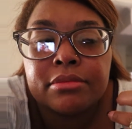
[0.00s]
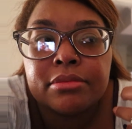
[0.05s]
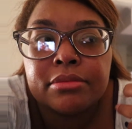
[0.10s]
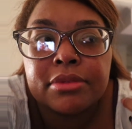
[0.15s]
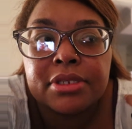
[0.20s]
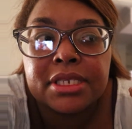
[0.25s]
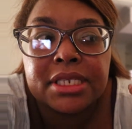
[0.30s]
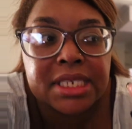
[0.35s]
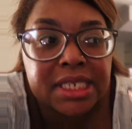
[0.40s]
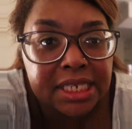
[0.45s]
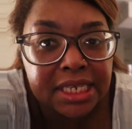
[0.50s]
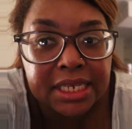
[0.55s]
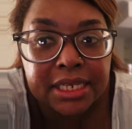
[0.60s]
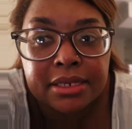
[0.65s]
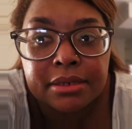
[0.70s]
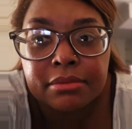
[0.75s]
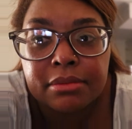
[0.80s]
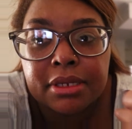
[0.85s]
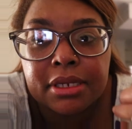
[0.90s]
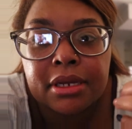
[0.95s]

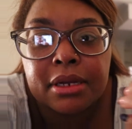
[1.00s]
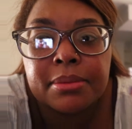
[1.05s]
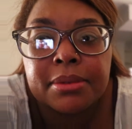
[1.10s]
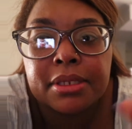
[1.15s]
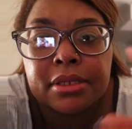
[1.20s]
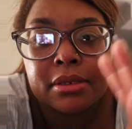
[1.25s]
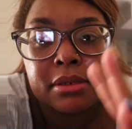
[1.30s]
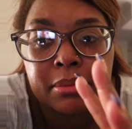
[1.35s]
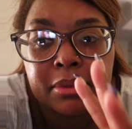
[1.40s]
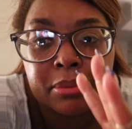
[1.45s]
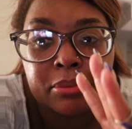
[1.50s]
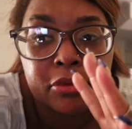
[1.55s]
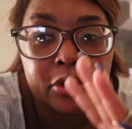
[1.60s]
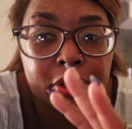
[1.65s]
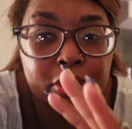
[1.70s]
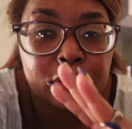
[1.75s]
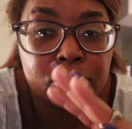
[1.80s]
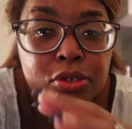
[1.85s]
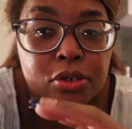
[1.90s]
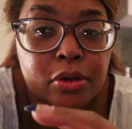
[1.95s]
Scent becomes a little bit
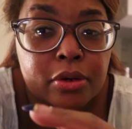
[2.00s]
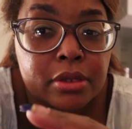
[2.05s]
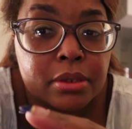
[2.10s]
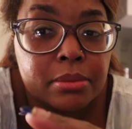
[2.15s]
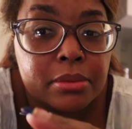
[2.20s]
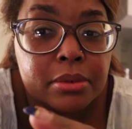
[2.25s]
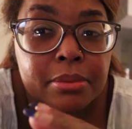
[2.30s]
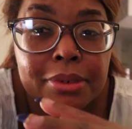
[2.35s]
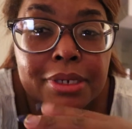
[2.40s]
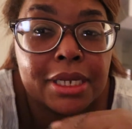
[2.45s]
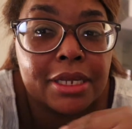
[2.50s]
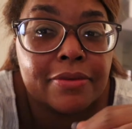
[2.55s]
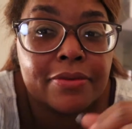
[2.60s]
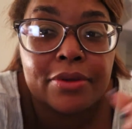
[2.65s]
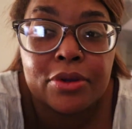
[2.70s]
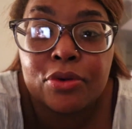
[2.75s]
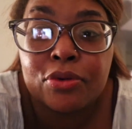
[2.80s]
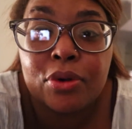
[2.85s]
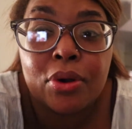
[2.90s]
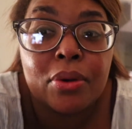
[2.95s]
more controllable, but
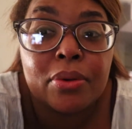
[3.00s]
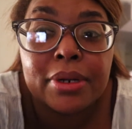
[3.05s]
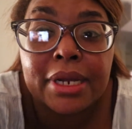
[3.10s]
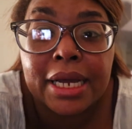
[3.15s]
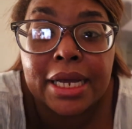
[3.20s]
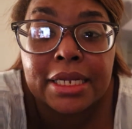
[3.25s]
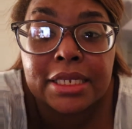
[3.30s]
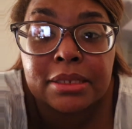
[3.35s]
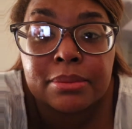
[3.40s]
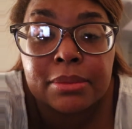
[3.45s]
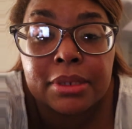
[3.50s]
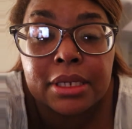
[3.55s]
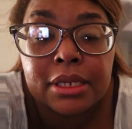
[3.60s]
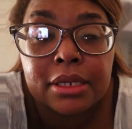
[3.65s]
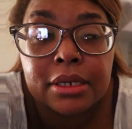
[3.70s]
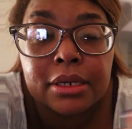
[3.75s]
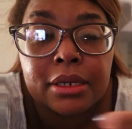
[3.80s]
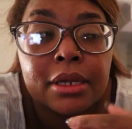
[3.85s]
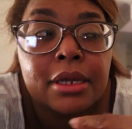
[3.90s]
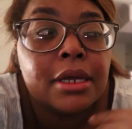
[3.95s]
even grown ass
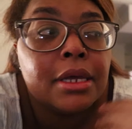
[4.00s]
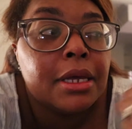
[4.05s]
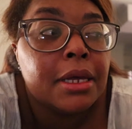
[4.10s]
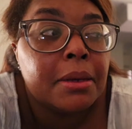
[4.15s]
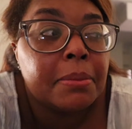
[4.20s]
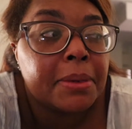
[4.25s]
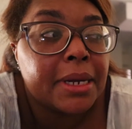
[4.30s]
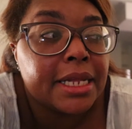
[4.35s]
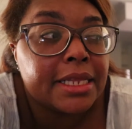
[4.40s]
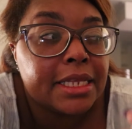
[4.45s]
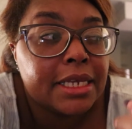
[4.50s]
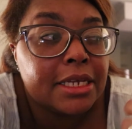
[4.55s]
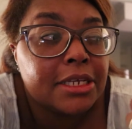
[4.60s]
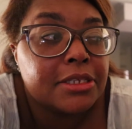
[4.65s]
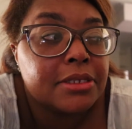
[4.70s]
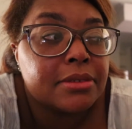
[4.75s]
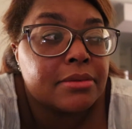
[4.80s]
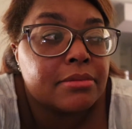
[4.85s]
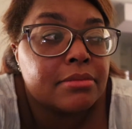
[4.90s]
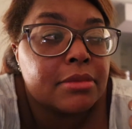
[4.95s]
men. But I think
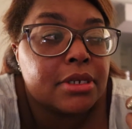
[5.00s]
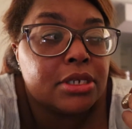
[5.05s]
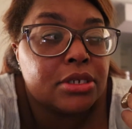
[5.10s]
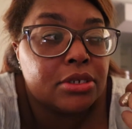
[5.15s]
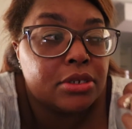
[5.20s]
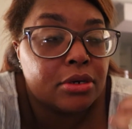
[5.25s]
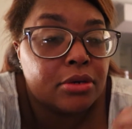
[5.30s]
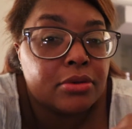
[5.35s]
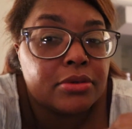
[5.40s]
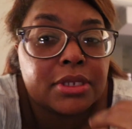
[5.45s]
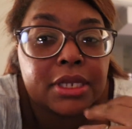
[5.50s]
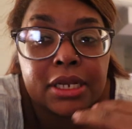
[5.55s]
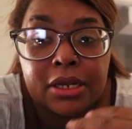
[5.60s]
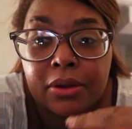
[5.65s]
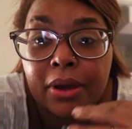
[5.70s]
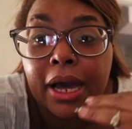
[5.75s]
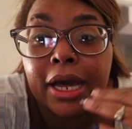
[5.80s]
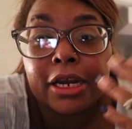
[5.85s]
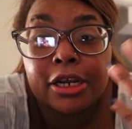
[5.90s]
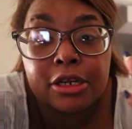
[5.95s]
as adults, they
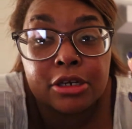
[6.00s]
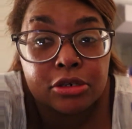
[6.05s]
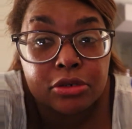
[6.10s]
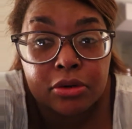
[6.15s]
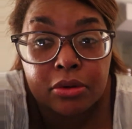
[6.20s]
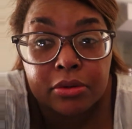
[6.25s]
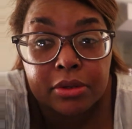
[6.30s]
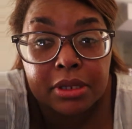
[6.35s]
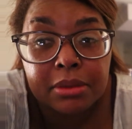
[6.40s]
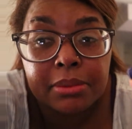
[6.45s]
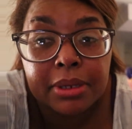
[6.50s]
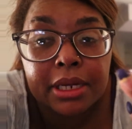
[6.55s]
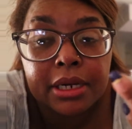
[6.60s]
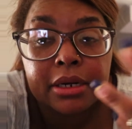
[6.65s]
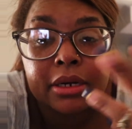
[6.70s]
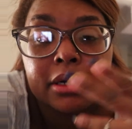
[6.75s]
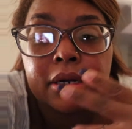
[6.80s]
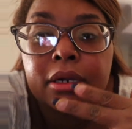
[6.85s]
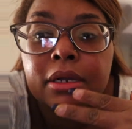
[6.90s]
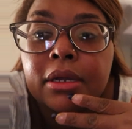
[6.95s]
know how to control it
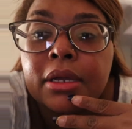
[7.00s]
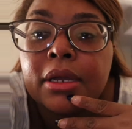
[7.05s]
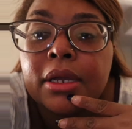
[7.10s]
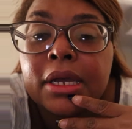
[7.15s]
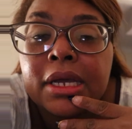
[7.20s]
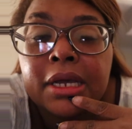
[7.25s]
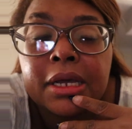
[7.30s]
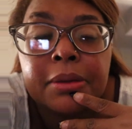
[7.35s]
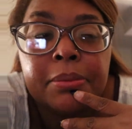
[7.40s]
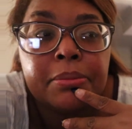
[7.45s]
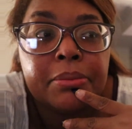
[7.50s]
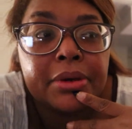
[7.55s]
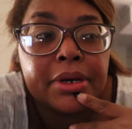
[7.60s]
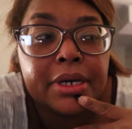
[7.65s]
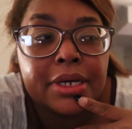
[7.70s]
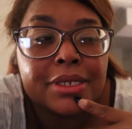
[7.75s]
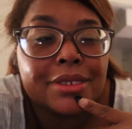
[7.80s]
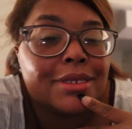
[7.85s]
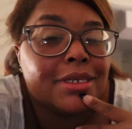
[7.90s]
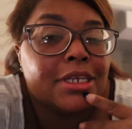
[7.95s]
better.
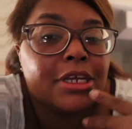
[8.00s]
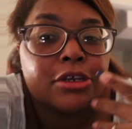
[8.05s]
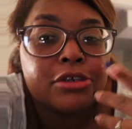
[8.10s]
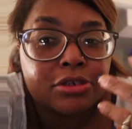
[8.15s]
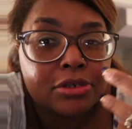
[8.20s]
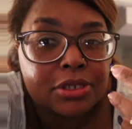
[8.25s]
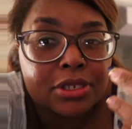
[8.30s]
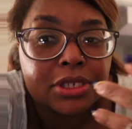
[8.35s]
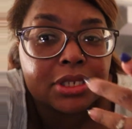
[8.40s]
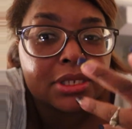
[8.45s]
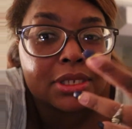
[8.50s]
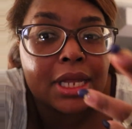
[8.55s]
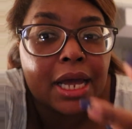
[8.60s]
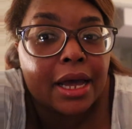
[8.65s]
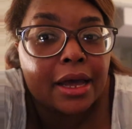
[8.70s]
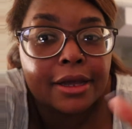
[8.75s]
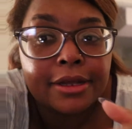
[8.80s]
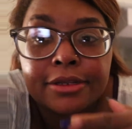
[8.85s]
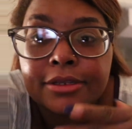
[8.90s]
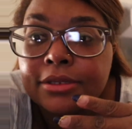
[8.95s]
But teenagers, there's
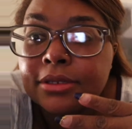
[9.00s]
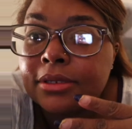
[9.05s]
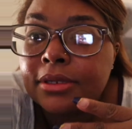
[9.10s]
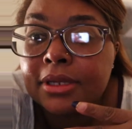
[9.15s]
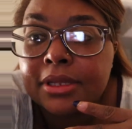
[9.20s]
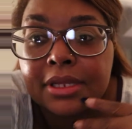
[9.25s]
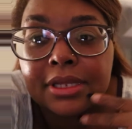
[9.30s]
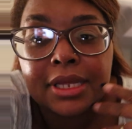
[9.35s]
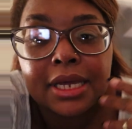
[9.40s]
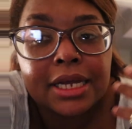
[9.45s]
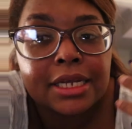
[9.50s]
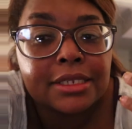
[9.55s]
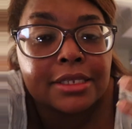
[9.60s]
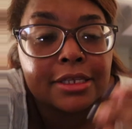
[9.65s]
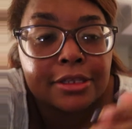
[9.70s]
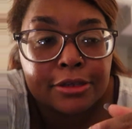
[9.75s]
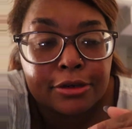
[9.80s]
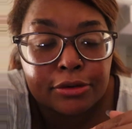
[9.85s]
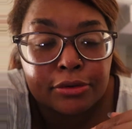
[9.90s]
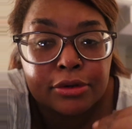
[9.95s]
not. And then, like I
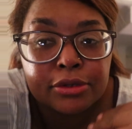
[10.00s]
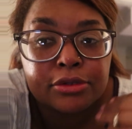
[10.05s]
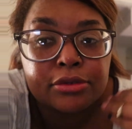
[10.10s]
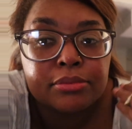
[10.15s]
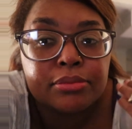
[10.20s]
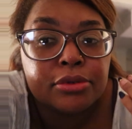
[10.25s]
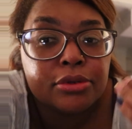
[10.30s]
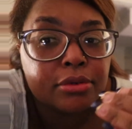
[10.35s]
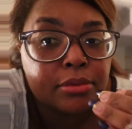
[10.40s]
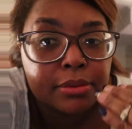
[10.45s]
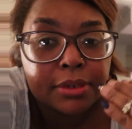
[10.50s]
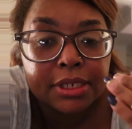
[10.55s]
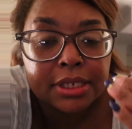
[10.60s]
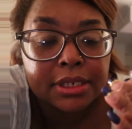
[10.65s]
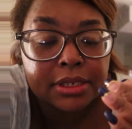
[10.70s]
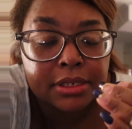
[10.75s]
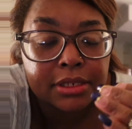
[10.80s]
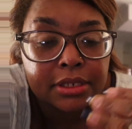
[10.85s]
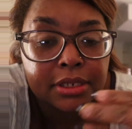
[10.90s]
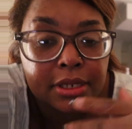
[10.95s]
said, they're going through puberty
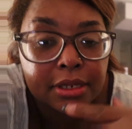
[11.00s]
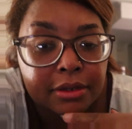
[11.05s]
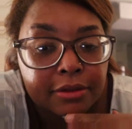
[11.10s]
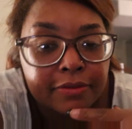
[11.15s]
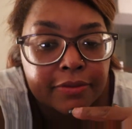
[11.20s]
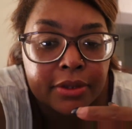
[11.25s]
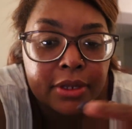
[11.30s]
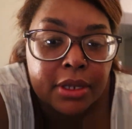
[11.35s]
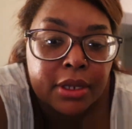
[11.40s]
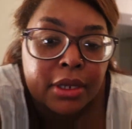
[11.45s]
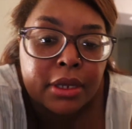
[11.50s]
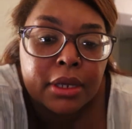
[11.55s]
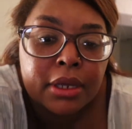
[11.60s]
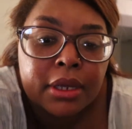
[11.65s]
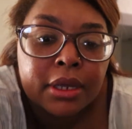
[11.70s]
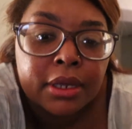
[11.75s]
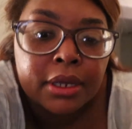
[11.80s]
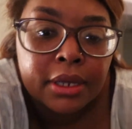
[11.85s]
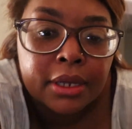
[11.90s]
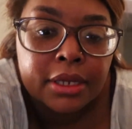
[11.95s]
and stuff.
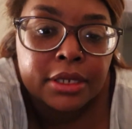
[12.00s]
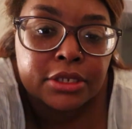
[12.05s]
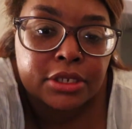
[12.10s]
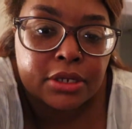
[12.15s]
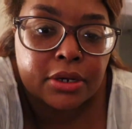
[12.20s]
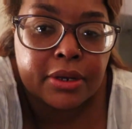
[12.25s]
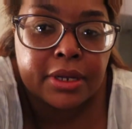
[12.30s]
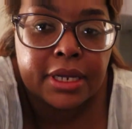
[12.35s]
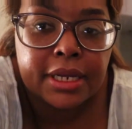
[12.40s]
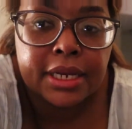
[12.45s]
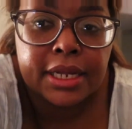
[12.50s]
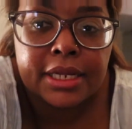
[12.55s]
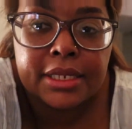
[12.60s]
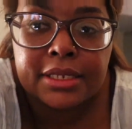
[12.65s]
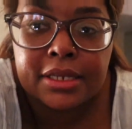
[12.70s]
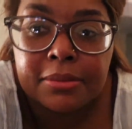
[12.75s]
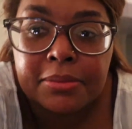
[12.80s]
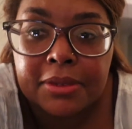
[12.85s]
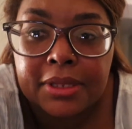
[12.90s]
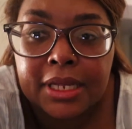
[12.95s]
So he needs
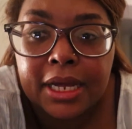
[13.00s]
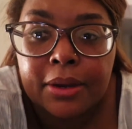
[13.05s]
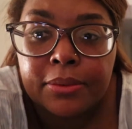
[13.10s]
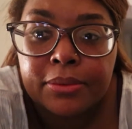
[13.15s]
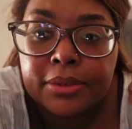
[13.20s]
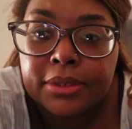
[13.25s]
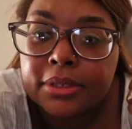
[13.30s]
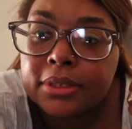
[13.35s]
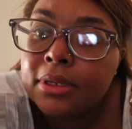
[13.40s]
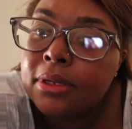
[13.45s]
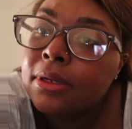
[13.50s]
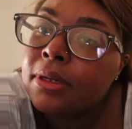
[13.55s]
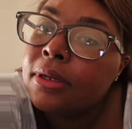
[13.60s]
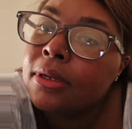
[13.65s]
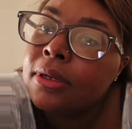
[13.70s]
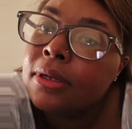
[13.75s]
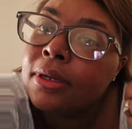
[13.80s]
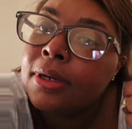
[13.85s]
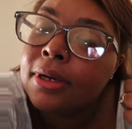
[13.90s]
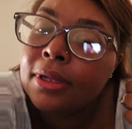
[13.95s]
something that was
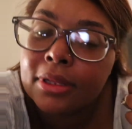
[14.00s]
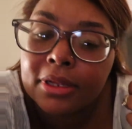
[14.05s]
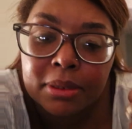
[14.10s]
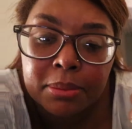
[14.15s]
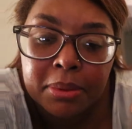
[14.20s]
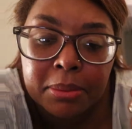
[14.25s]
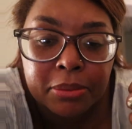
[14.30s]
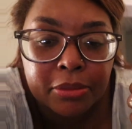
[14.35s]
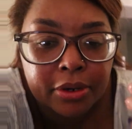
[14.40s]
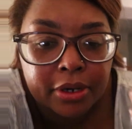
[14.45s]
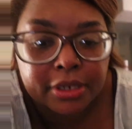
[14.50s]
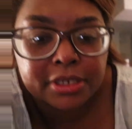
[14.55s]
a little bit more